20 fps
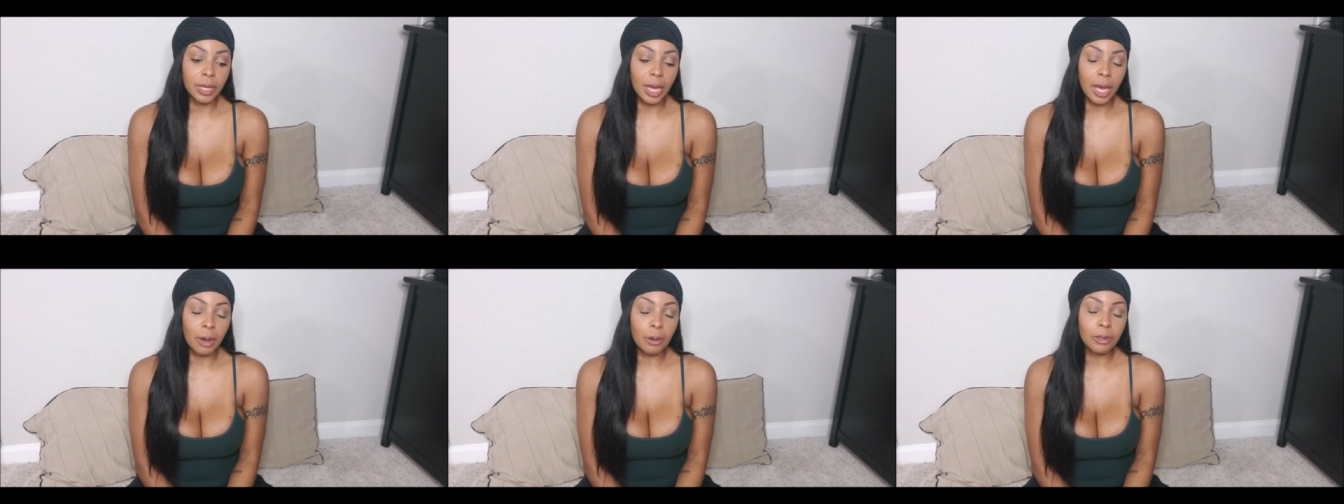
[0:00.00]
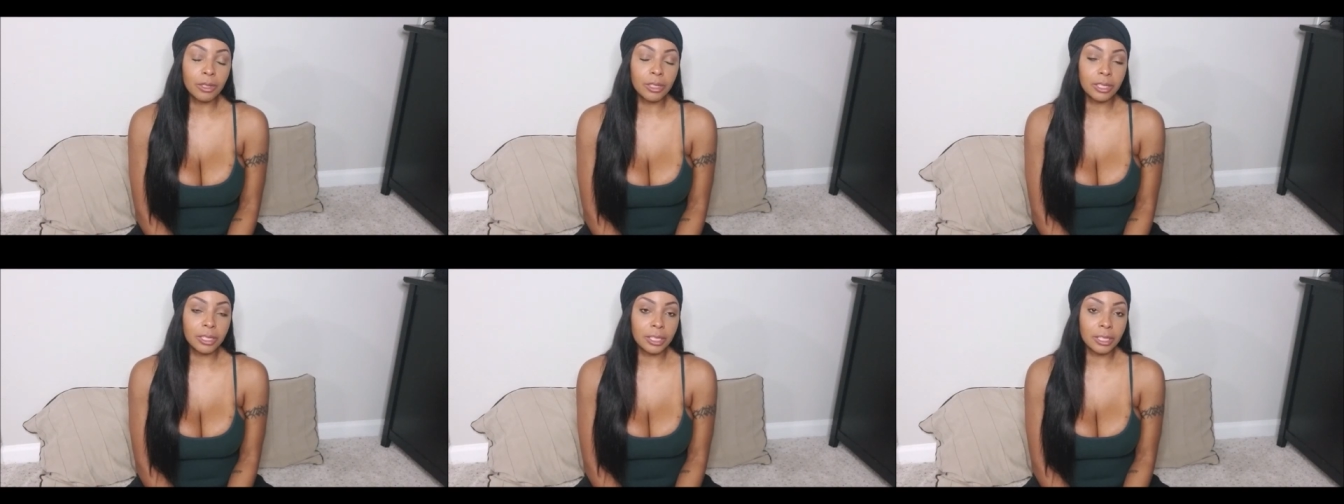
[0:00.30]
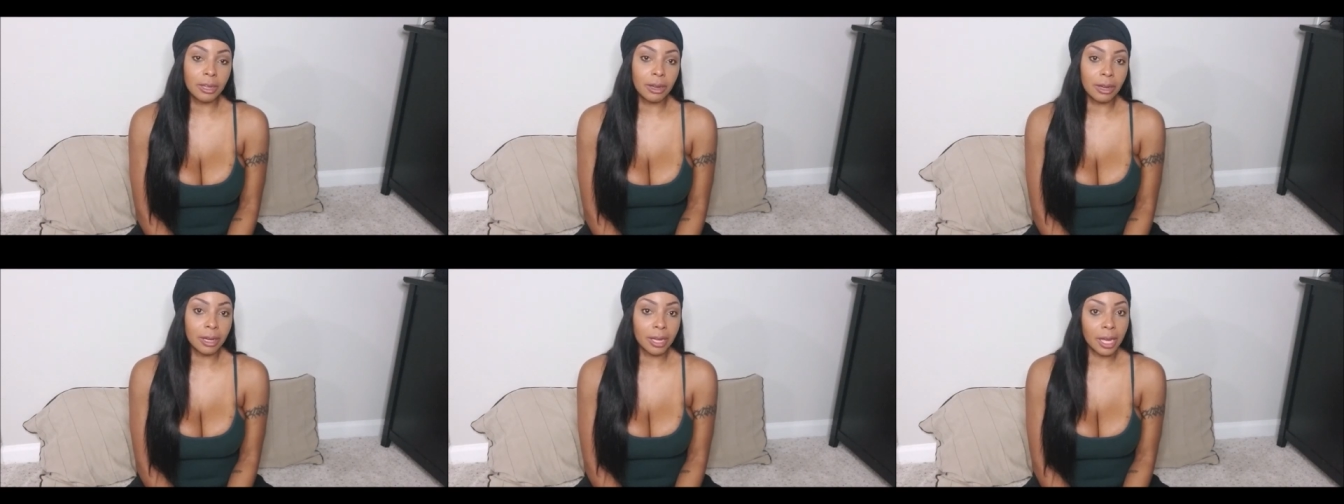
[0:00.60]
I will
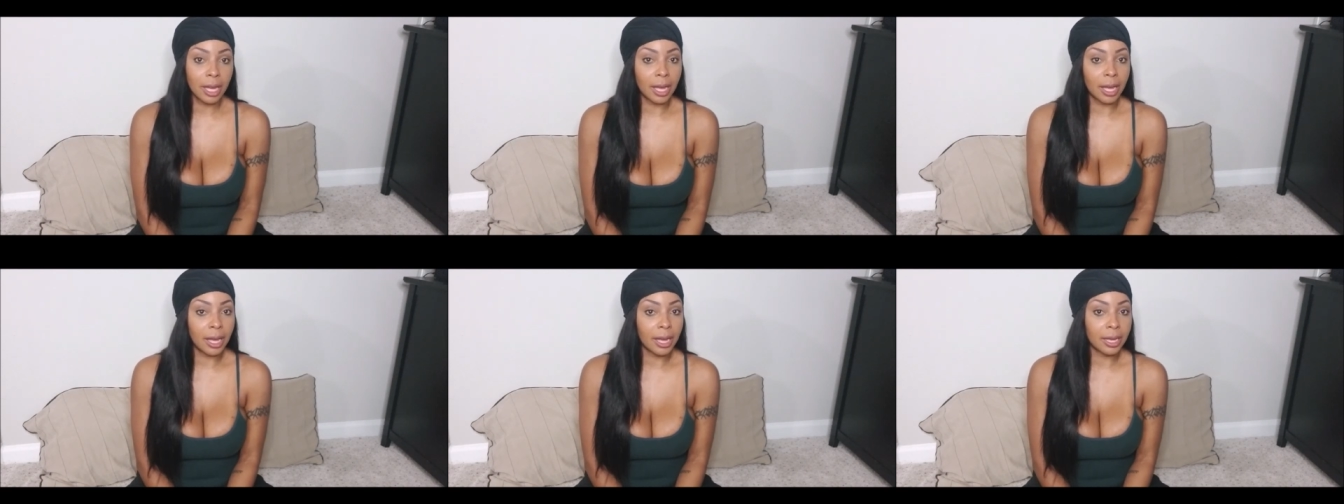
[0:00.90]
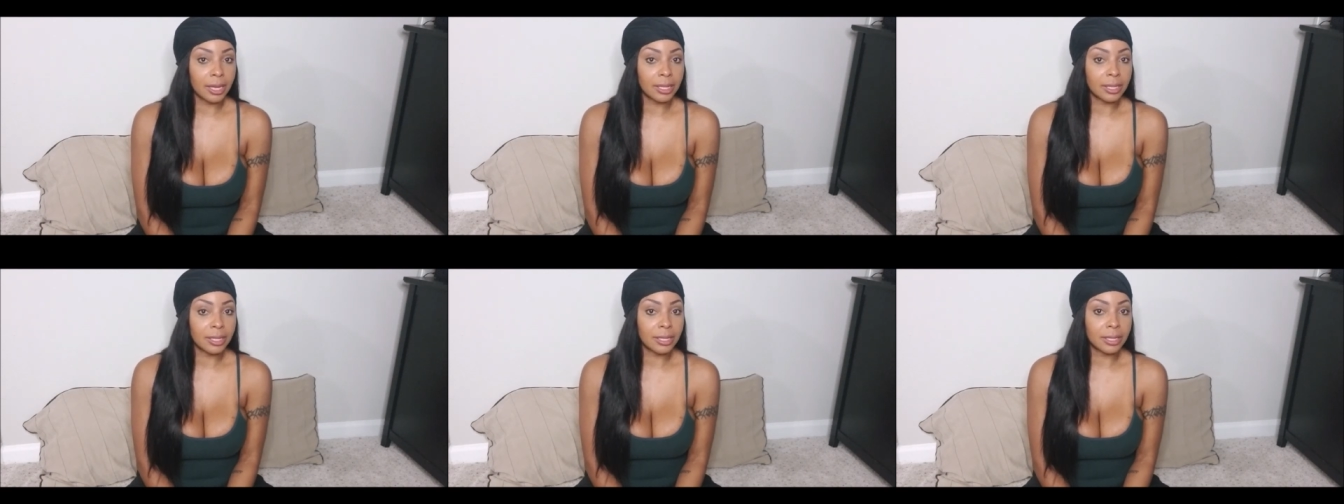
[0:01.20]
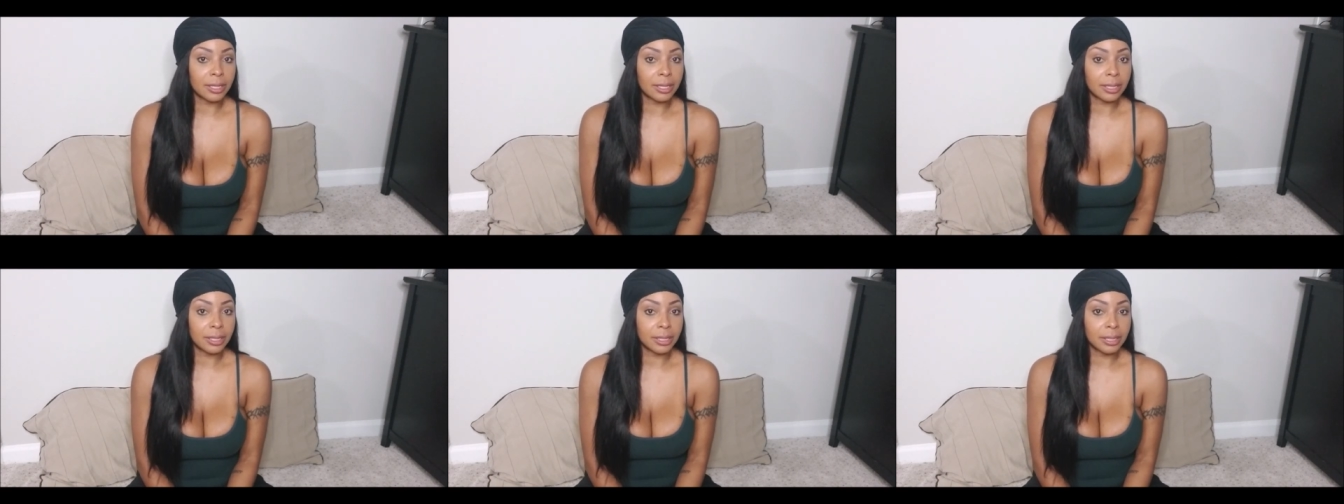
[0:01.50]
see y'all
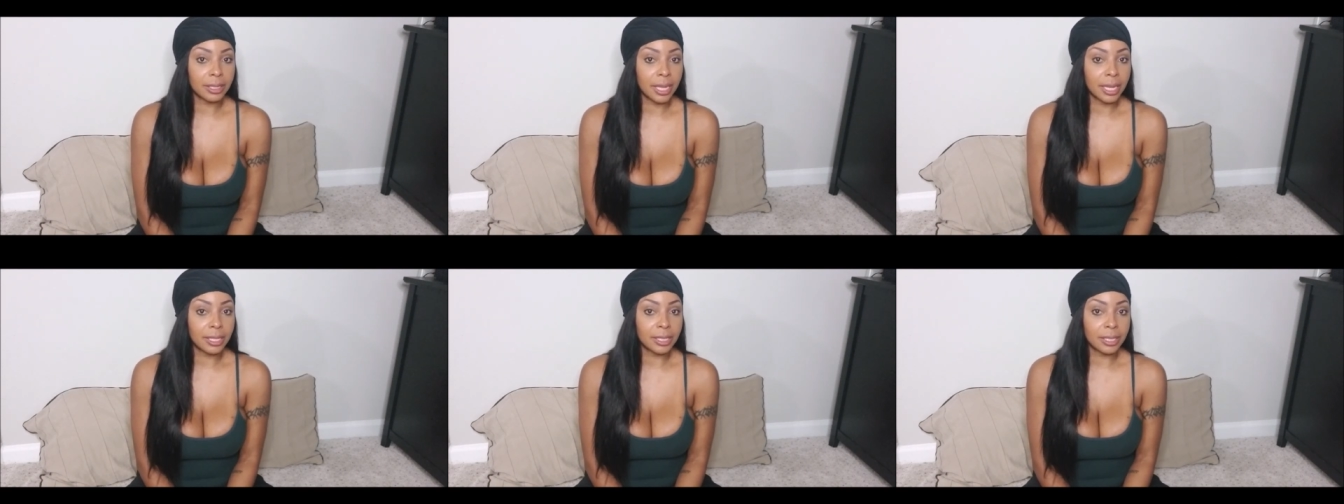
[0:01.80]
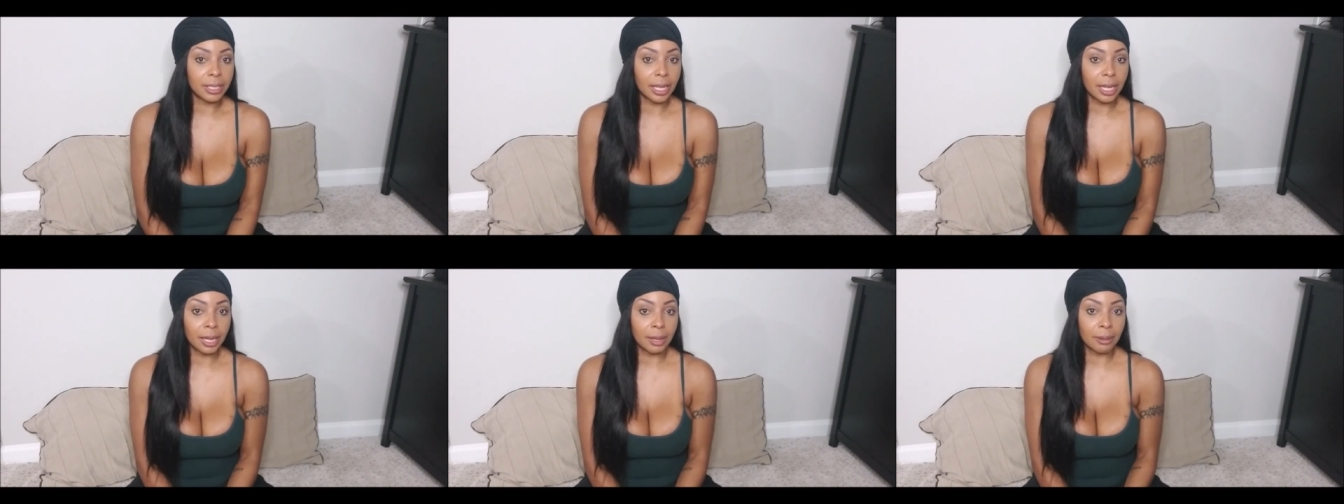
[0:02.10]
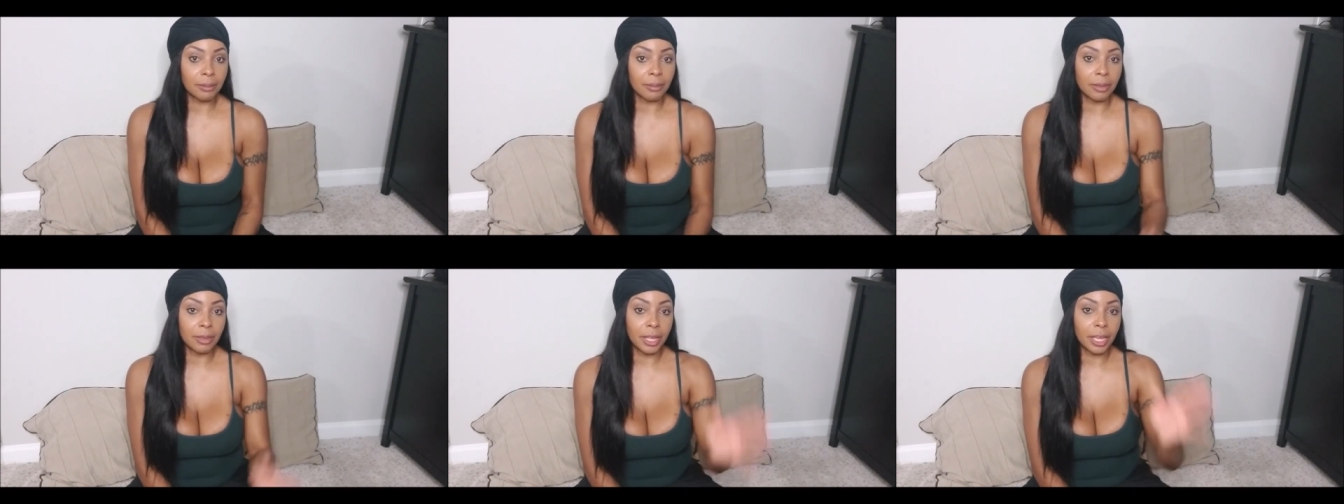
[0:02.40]
guys next
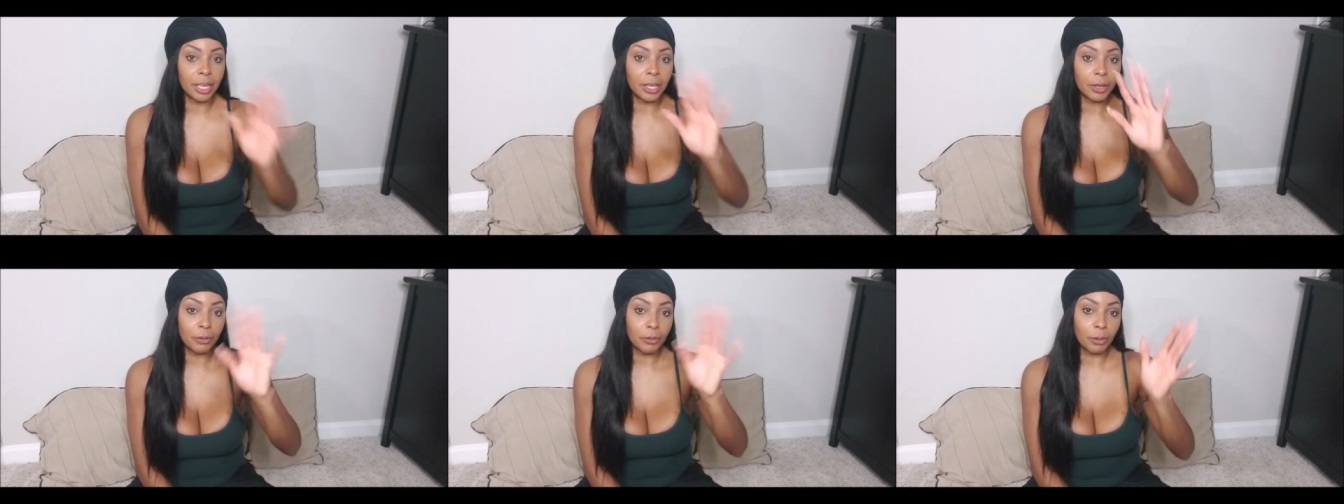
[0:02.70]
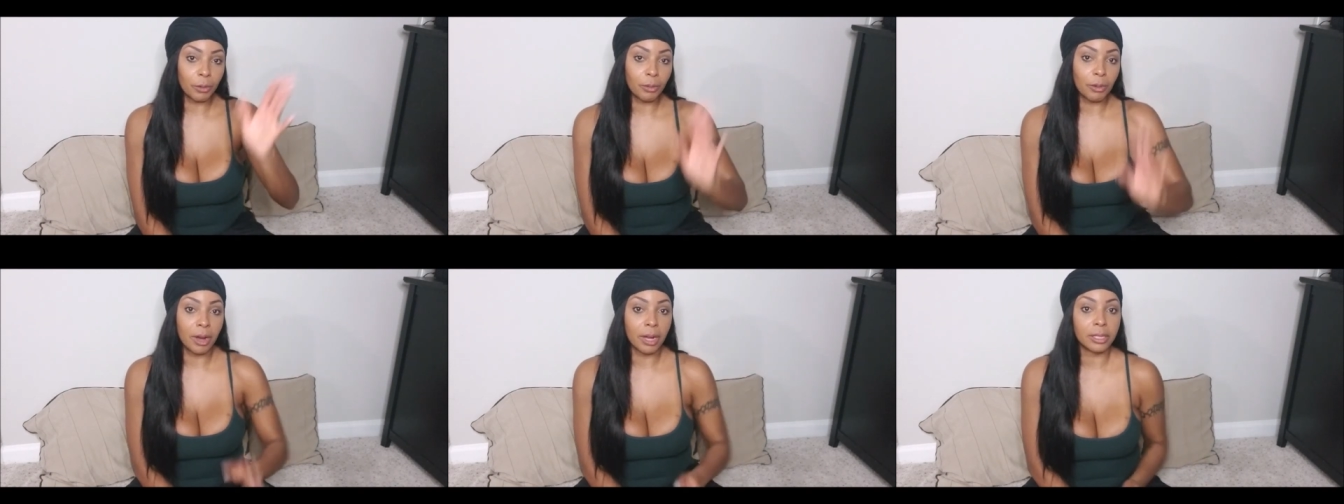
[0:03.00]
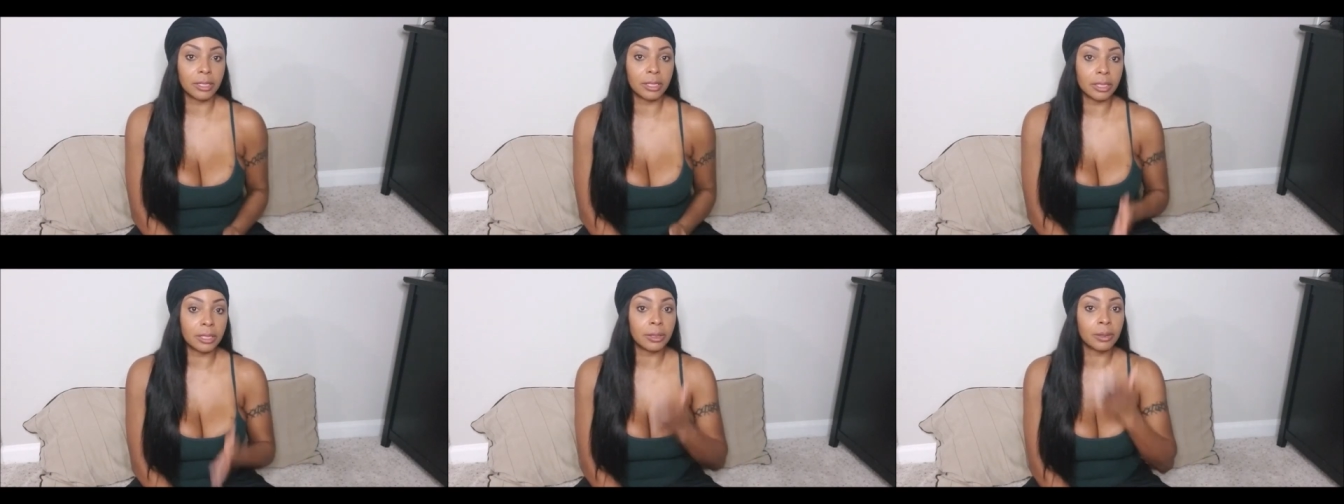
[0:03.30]
time. Thank you for
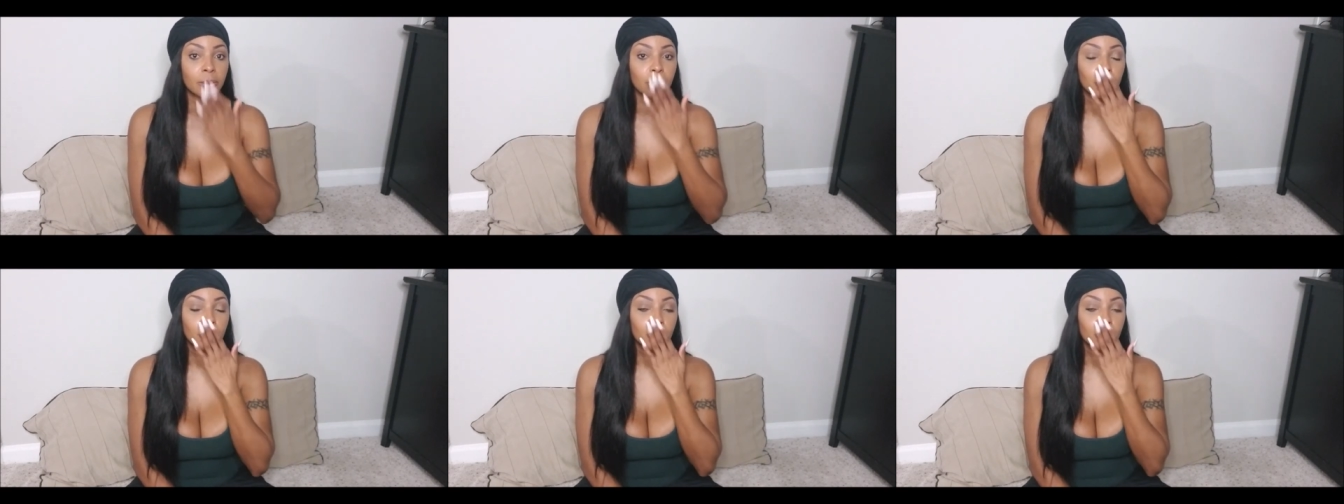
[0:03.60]
watching.